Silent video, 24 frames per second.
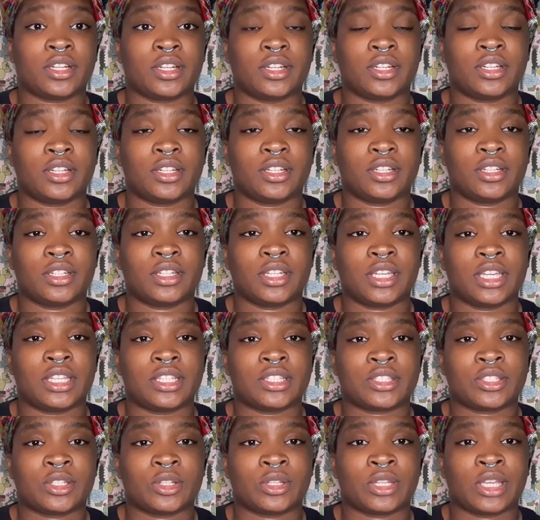and
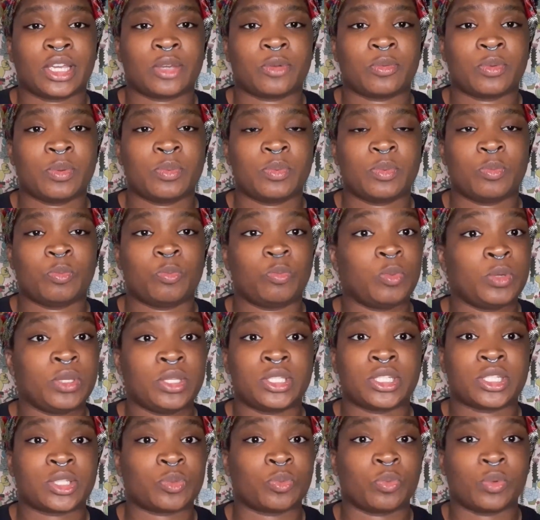so like we
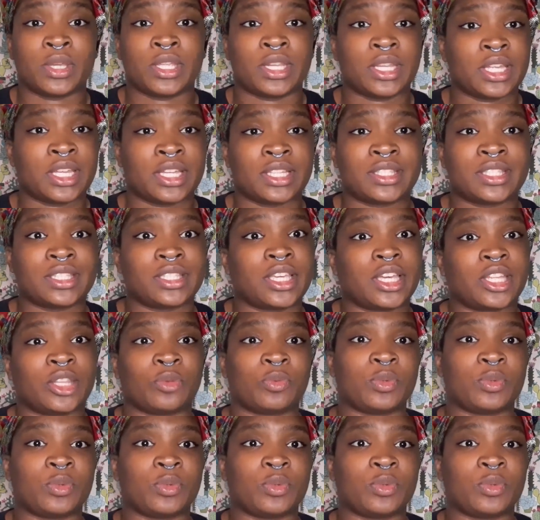just went in together.